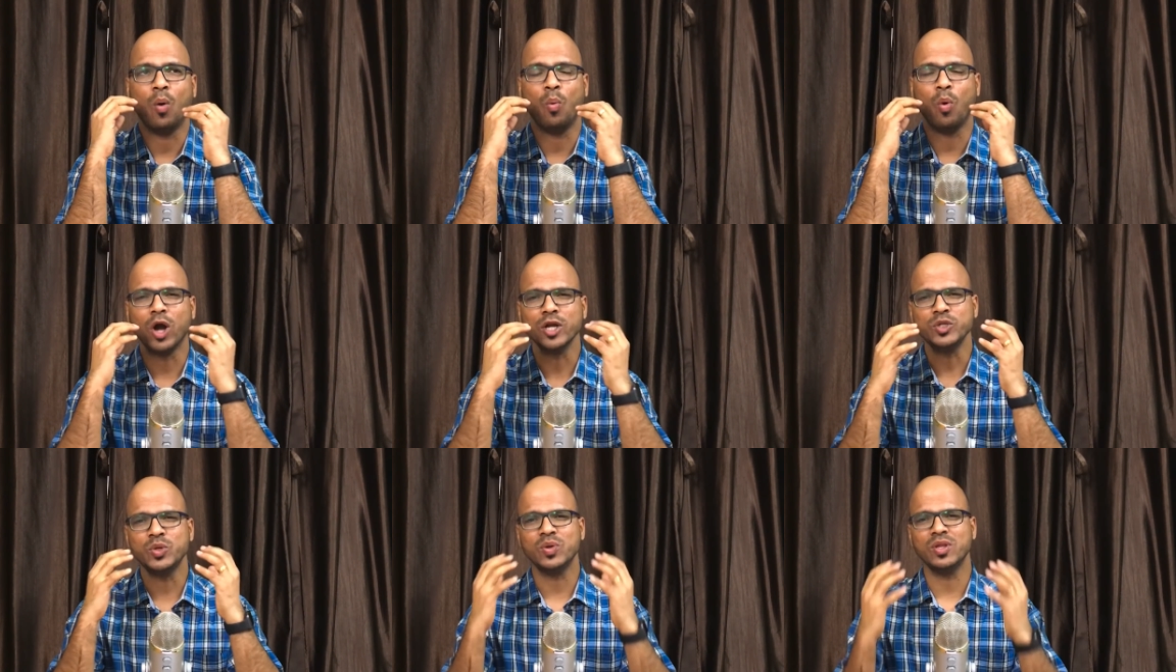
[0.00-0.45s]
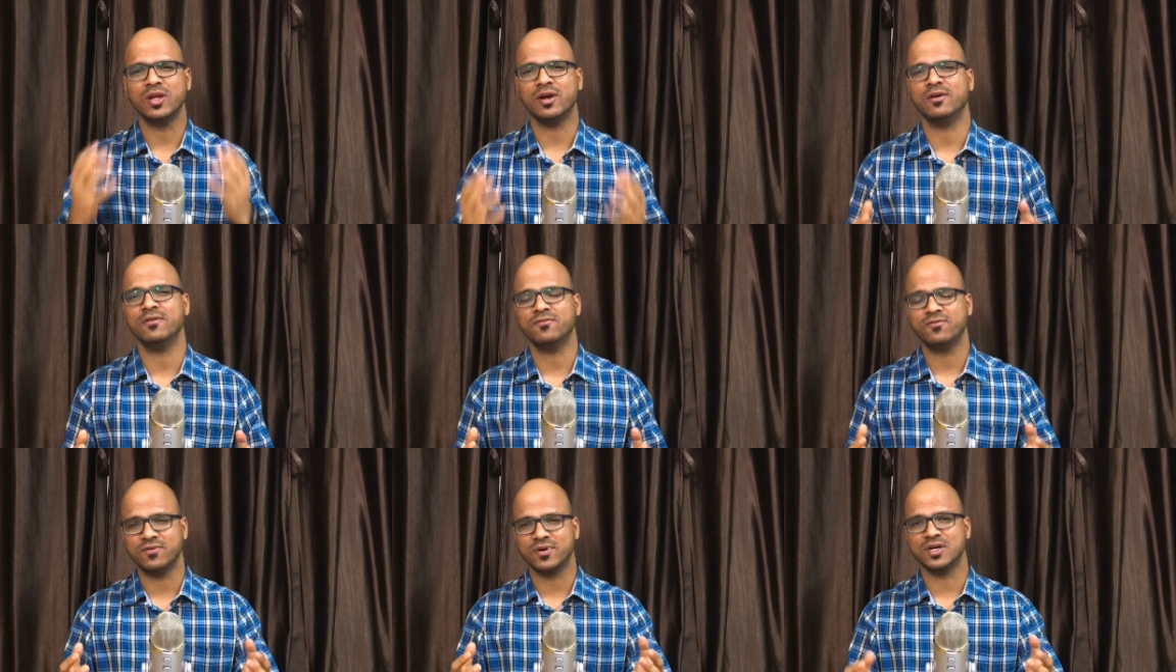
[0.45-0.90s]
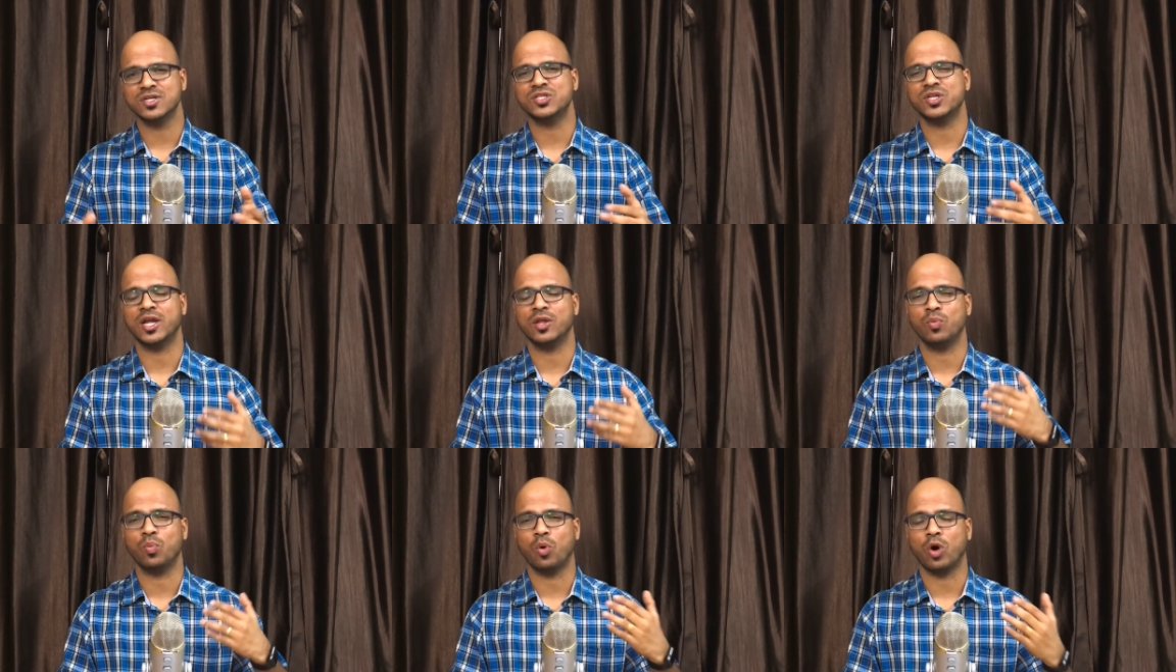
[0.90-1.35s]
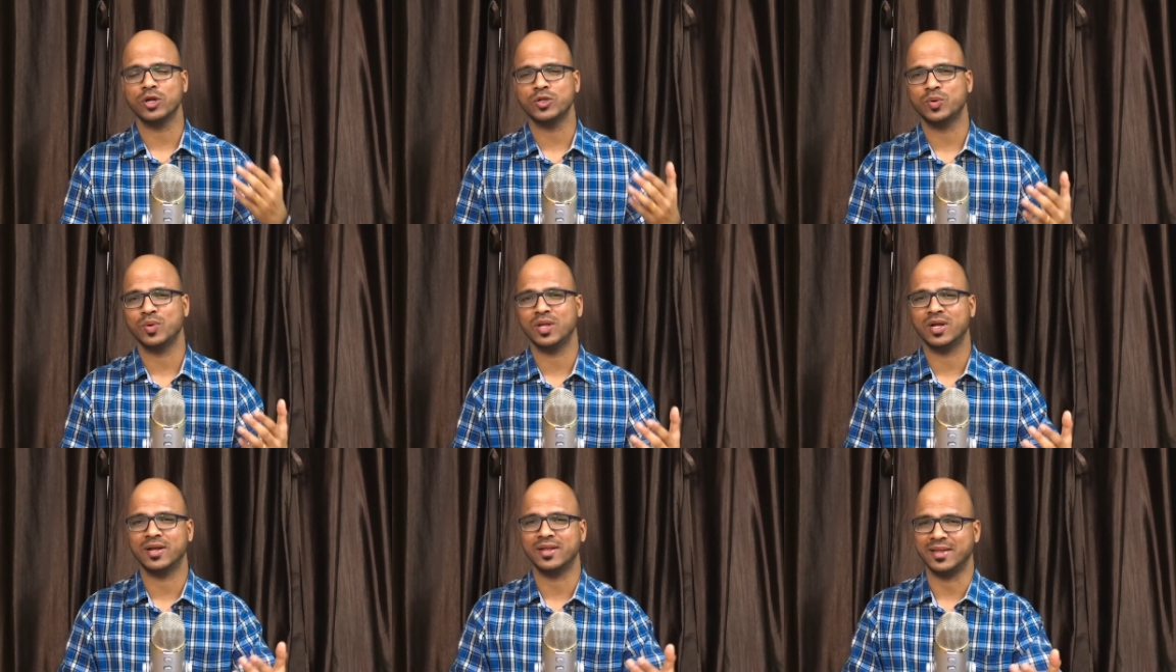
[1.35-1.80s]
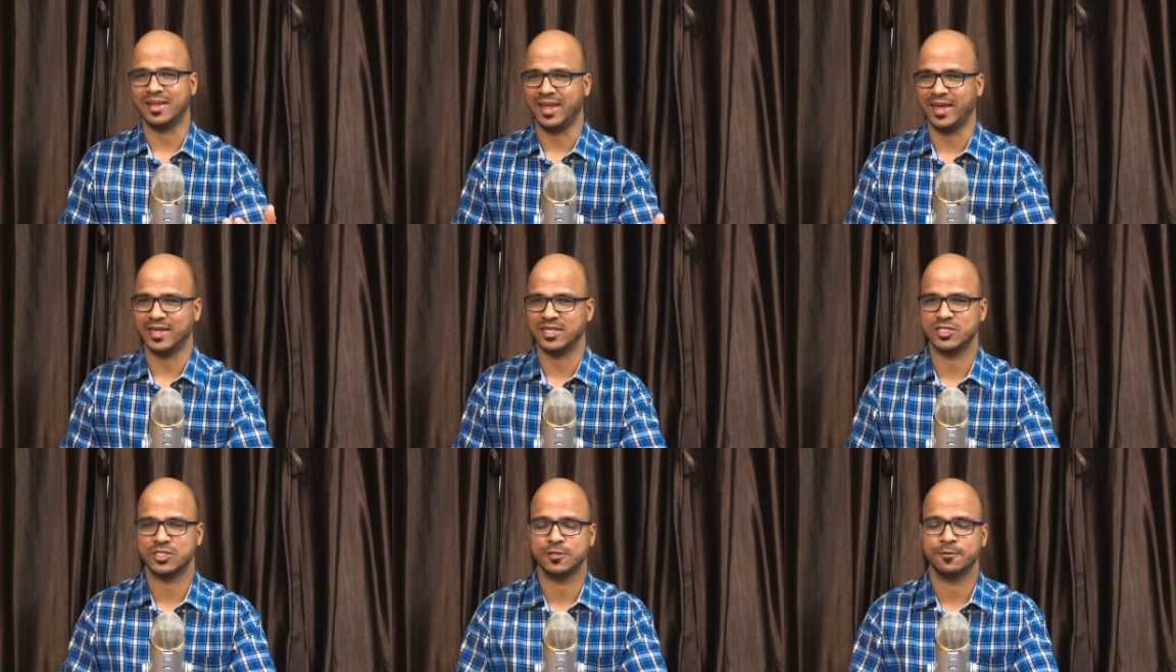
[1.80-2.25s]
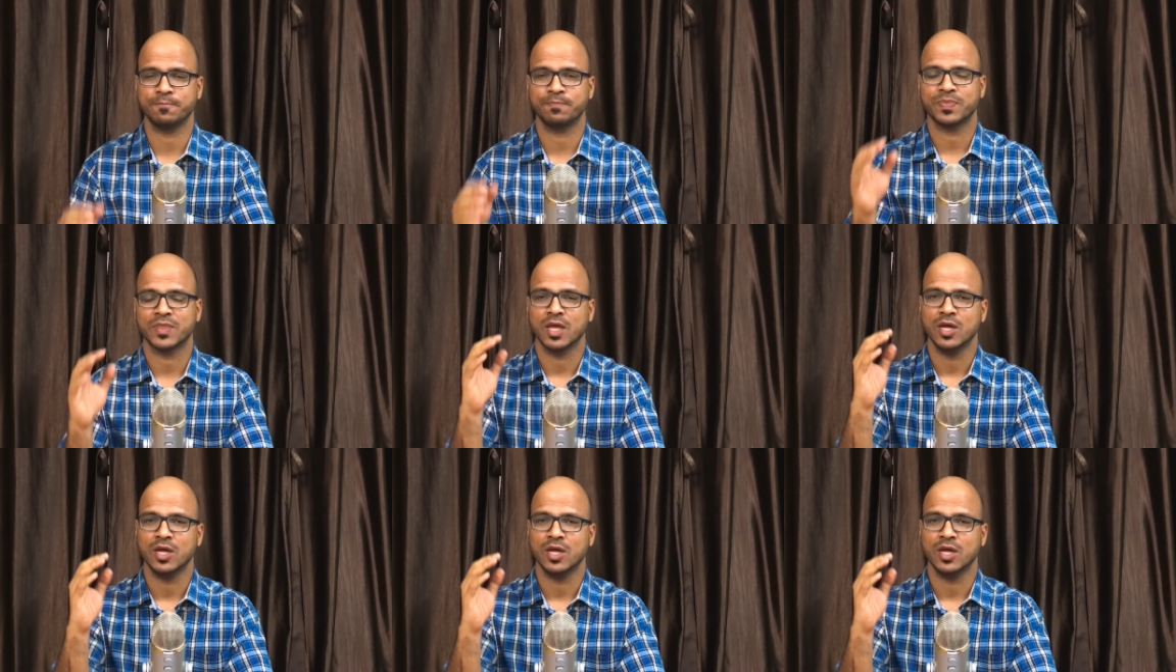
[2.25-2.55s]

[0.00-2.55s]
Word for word: what to learn first and what to learn next.